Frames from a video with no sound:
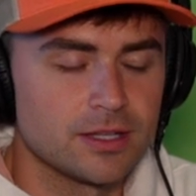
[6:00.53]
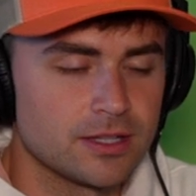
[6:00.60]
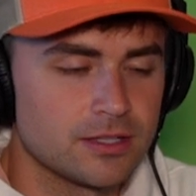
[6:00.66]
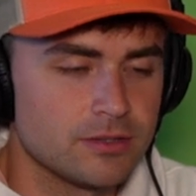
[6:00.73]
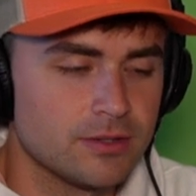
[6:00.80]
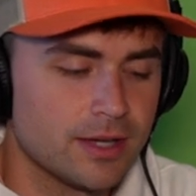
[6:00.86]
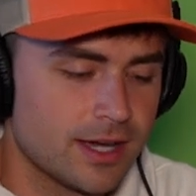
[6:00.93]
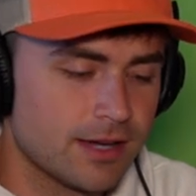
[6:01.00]

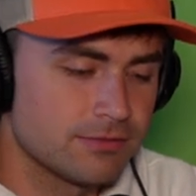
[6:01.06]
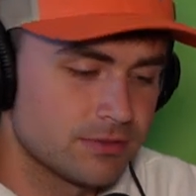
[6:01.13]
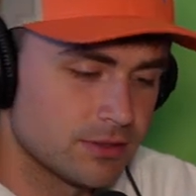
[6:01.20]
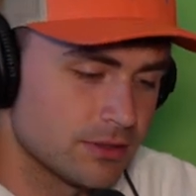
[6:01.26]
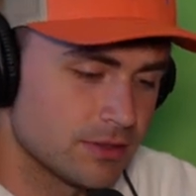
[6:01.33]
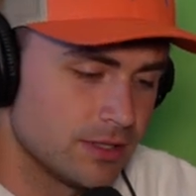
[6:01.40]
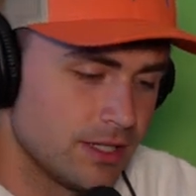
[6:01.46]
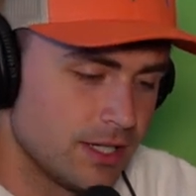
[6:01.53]
Like you have
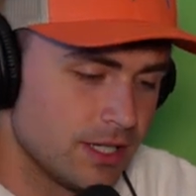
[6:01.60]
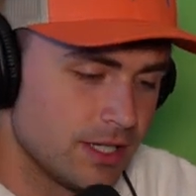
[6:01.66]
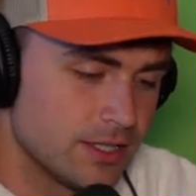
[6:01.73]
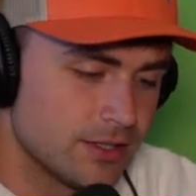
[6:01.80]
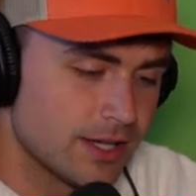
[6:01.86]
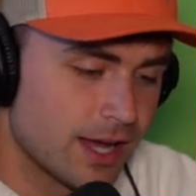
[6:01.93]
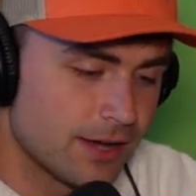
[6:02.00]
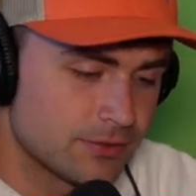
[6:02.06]
to,
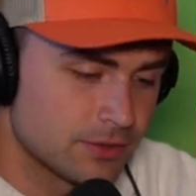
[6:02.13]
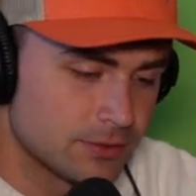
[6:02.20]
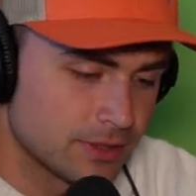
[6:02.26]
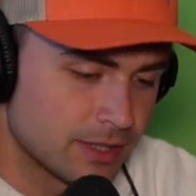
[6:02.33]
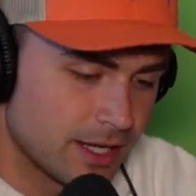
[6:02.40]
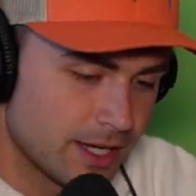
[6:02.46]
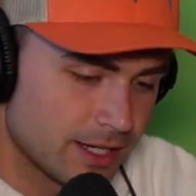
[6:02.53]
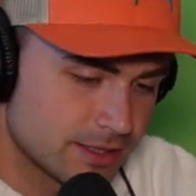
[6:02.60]
you have to
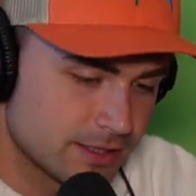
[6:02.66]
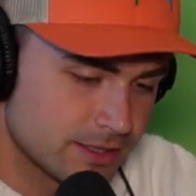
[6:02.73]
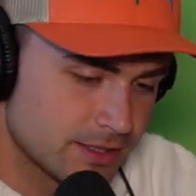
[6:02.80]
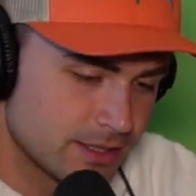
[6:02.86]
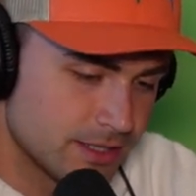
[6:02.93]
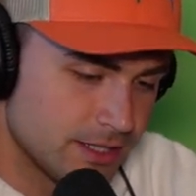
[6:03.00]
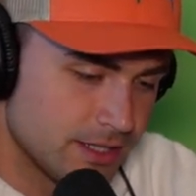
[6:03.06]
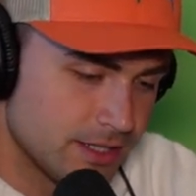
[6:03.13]

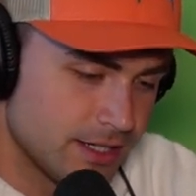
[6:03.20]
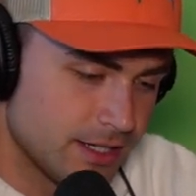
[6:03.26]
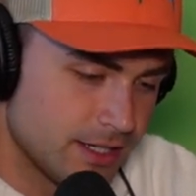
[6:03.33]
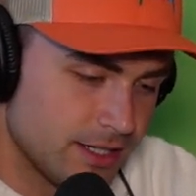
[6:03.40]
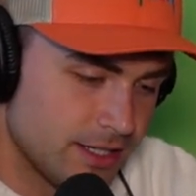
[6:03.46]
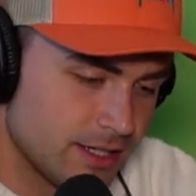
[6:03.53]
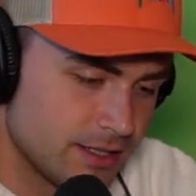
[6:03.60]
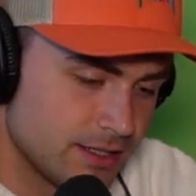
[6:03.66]
relax.
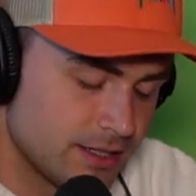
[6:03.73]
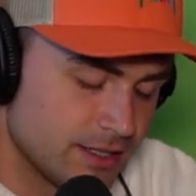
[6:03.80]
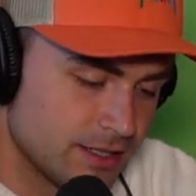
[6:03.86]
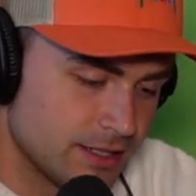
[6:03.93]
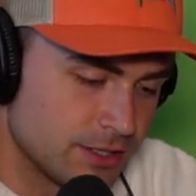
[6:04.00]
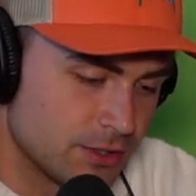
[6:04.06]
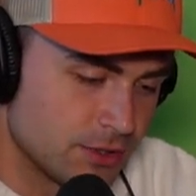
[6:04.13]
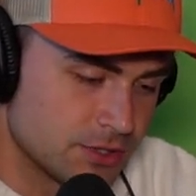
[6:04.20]
And uh,
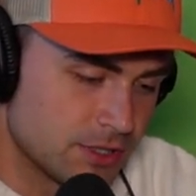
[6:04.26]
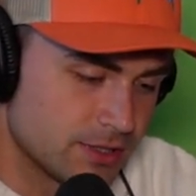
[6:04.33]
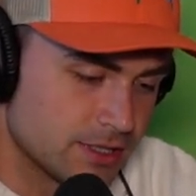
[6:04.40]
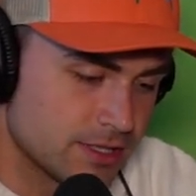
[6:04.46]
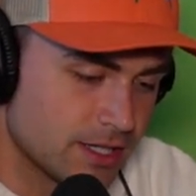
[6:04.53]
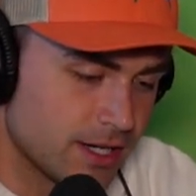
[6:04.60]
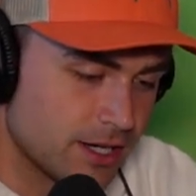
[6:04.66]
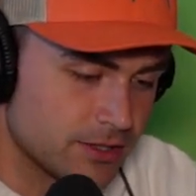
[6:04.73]
it goes on to
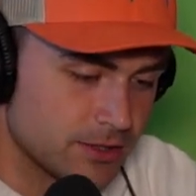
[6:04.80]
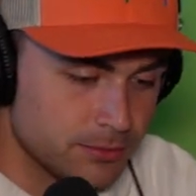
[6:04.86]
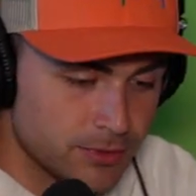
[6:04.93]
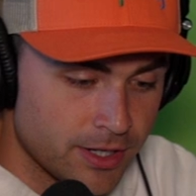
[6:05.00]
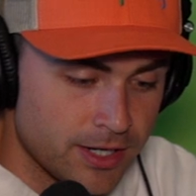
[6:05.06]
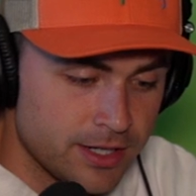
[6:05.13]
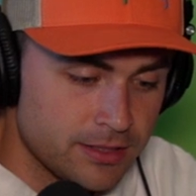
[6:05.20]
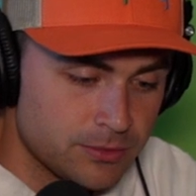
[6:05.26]
say how the
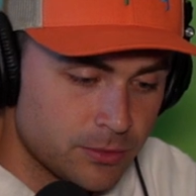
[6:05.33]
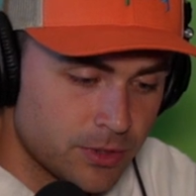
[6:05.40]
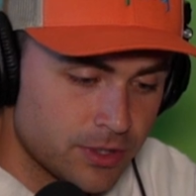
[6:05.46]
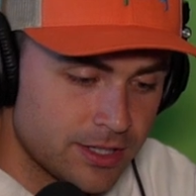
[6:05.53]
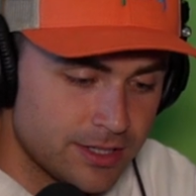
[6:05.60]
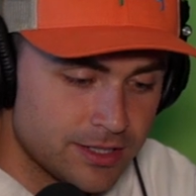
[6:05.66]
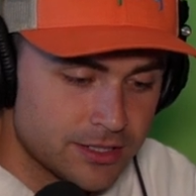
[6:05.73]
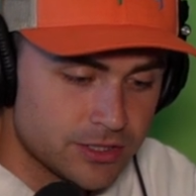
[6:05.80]
brain
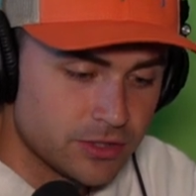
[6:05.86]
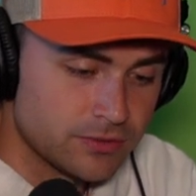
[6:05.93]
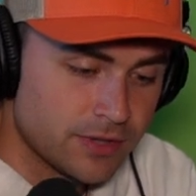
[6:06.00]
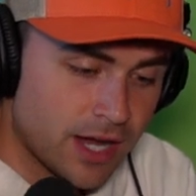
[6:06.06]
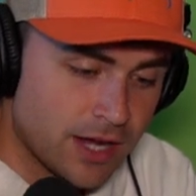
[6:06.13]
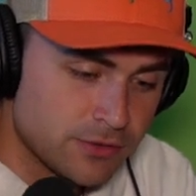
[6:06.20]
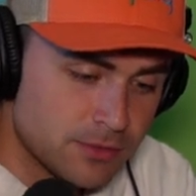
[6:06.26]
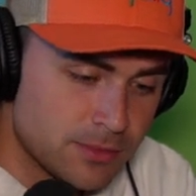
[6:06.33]
working in
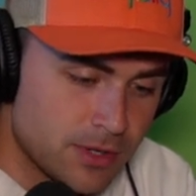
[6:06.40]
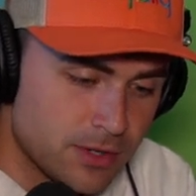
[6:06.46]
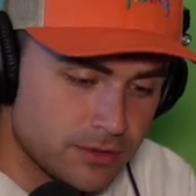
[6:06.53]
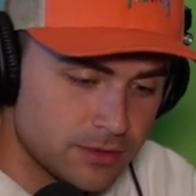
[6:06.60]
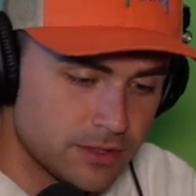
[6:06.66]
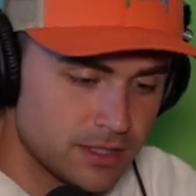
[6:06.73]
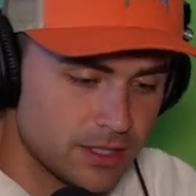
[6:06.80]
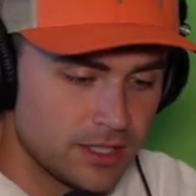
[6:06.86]
survival
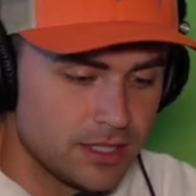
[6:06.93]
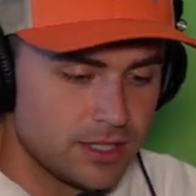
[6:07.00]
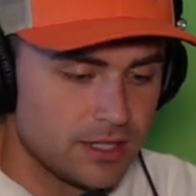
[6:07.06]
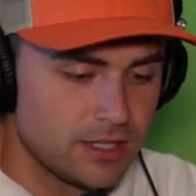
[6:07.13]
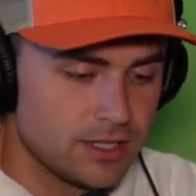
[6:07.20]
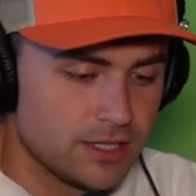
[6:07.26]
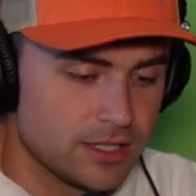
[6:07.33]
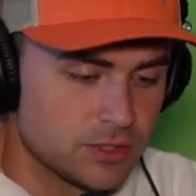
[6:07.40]
mode
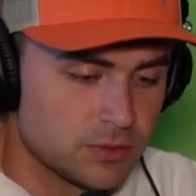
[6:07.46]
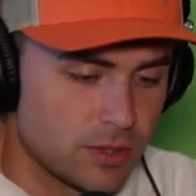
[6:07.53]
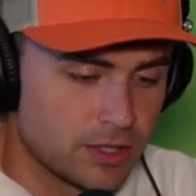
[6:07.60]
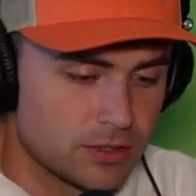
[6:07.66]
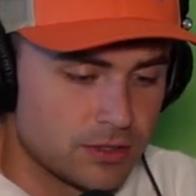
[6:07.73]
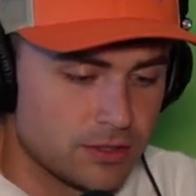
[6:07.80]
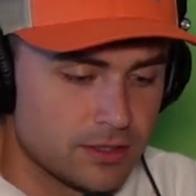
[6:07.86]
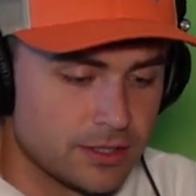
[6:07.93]
is
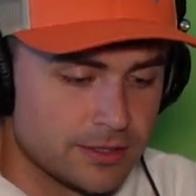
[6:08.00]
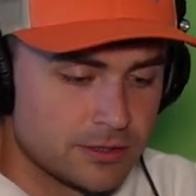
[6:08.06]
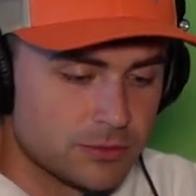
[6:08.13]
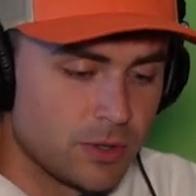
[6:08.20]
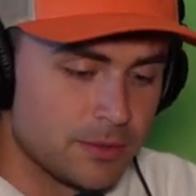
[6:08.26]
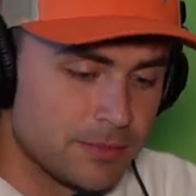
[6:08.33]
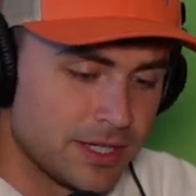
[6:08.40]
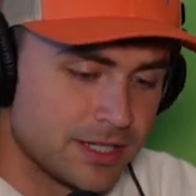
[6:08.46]
what is
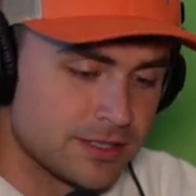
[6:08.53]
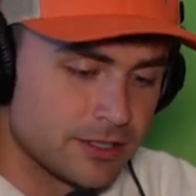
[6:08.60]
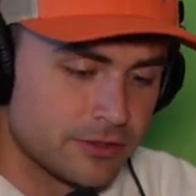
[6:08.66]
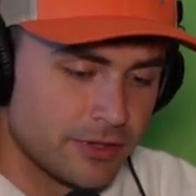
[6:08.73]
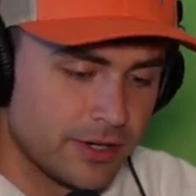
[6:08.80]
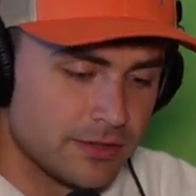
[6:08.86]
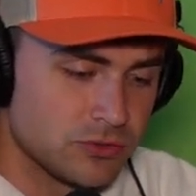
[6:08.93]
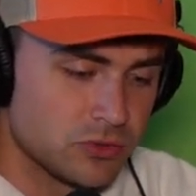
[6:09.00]
what makes it
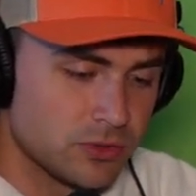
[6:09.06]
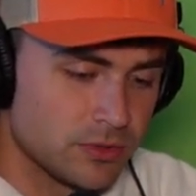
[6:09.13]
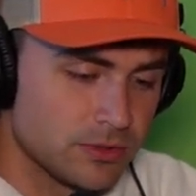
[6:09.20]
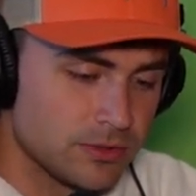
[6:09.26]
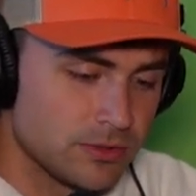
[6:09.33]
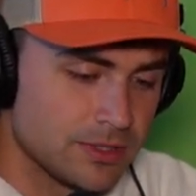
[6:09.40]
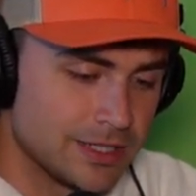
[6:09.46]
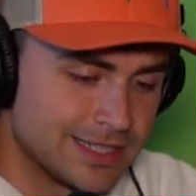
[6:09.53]
craves
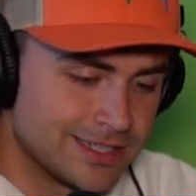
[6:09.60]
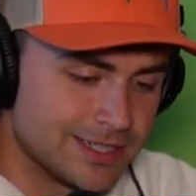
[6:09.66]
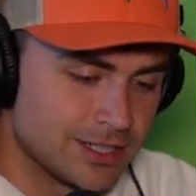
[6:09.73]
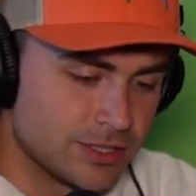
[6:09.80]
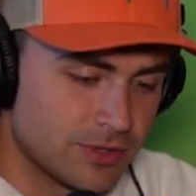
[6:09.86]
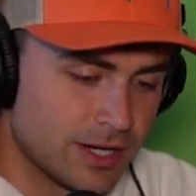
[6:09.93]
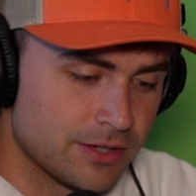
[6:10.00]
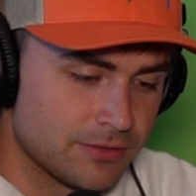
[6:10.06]

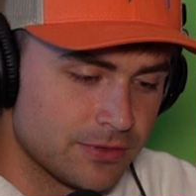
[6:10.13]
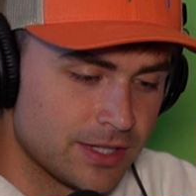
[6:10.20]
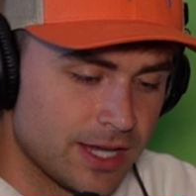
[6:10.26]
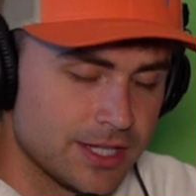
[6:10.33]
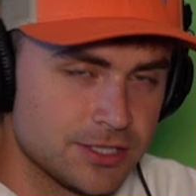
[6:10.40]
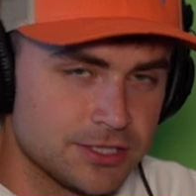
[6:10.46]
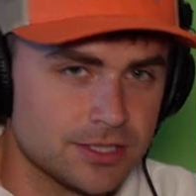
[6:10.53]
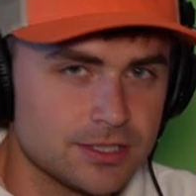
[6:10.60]
instant
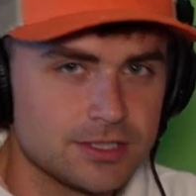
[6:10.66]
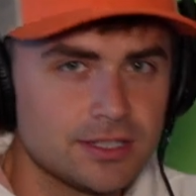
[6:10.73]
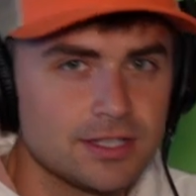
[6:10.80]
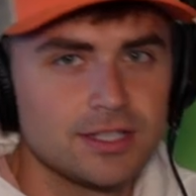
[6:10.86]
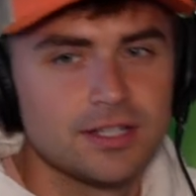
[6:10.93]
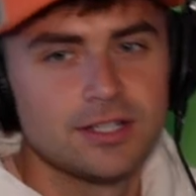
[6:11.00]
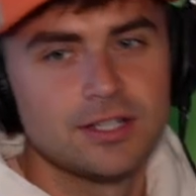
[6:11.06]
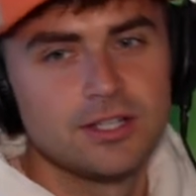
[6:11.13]
gratification.
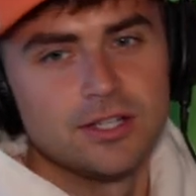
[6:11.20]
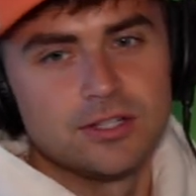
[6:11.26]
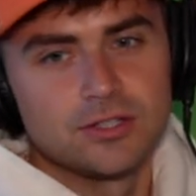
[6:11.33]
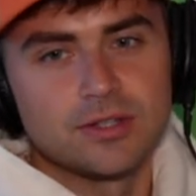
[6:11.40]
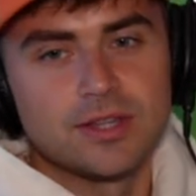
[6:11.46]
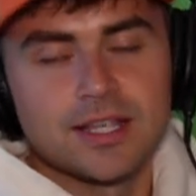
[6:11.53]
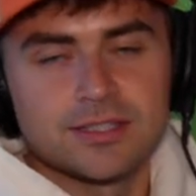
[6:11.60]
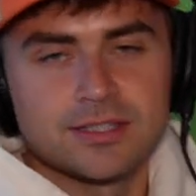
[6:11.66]

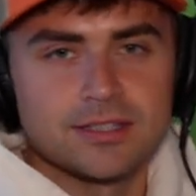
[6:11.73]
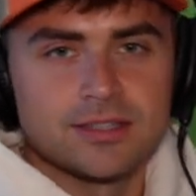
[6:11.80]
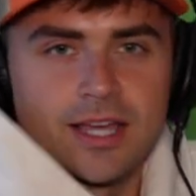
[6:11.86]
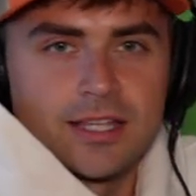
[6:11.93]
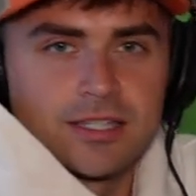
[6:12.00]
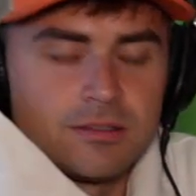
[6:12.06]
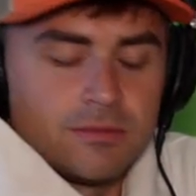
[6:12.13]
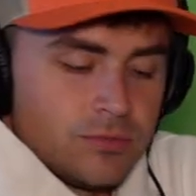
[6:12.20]
So that's
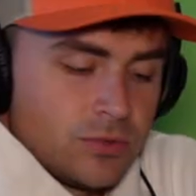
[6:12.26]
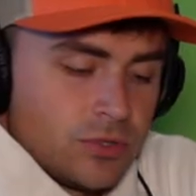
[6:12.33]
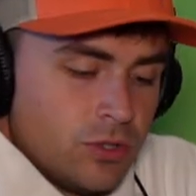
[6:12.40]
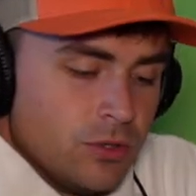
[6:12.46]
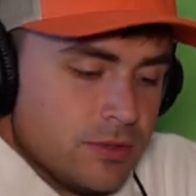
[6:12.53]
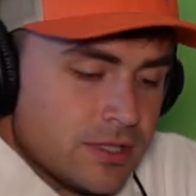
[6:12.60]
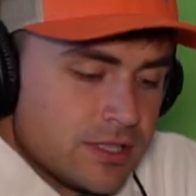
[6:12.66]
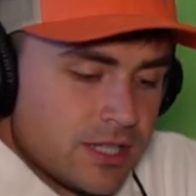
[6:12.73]
that's
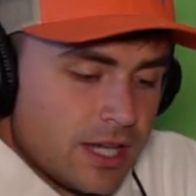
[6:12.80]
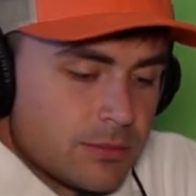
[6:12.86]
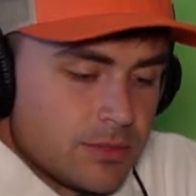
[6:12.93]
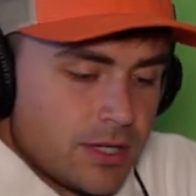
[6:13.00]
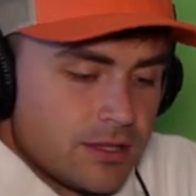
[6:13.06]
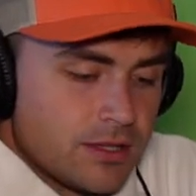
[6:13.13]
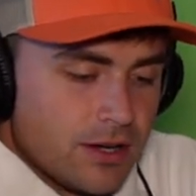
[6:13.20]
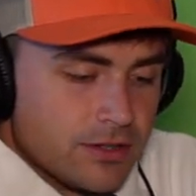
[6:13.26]
two in the same
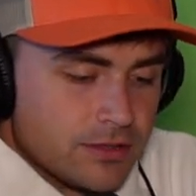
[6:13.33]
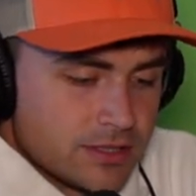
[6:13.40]
right there.